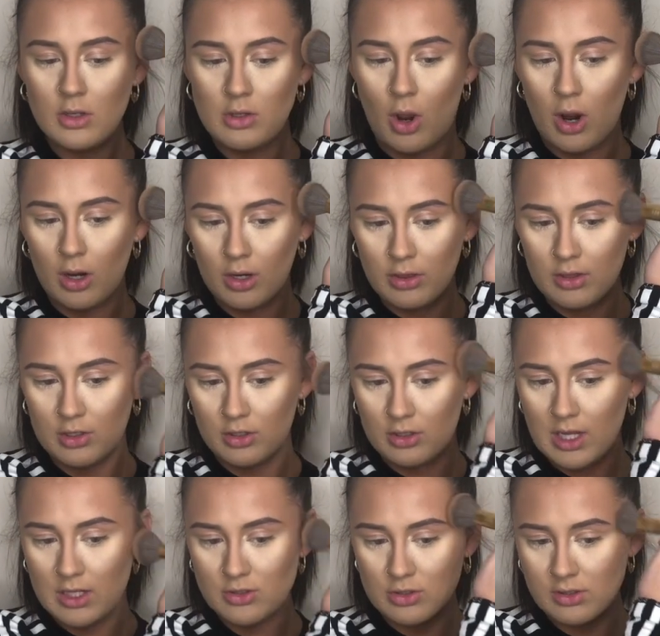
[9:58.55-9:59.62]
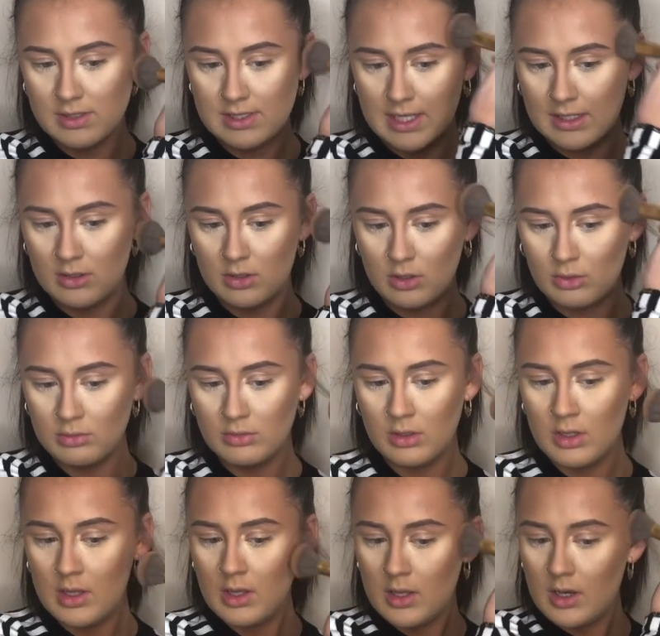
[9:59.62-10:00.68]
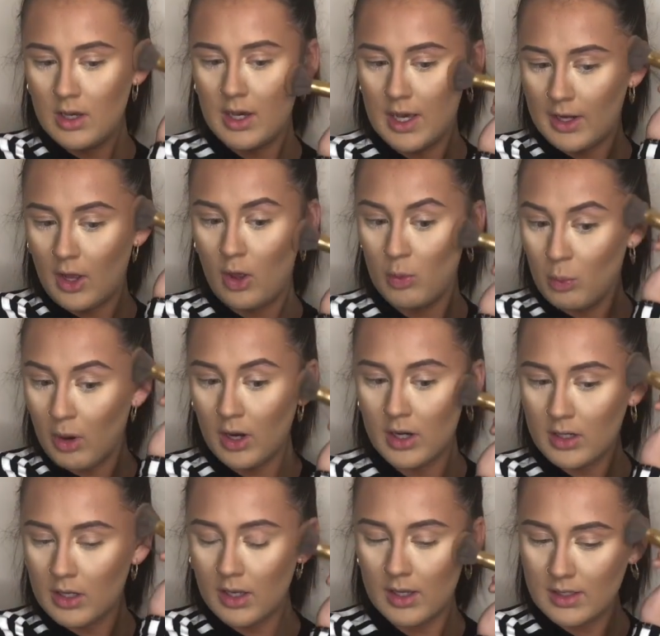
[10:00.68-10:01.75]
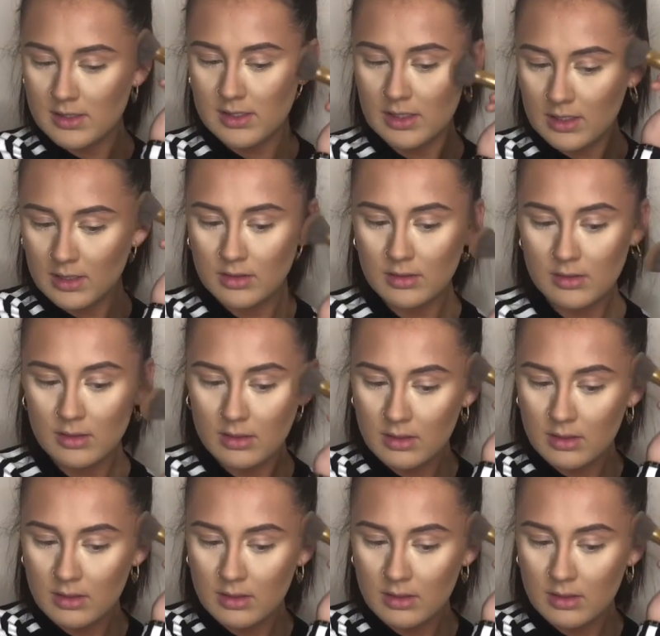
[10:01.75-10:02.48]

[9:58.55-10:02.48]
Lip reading: darker than your natural skin tone and it'll work as a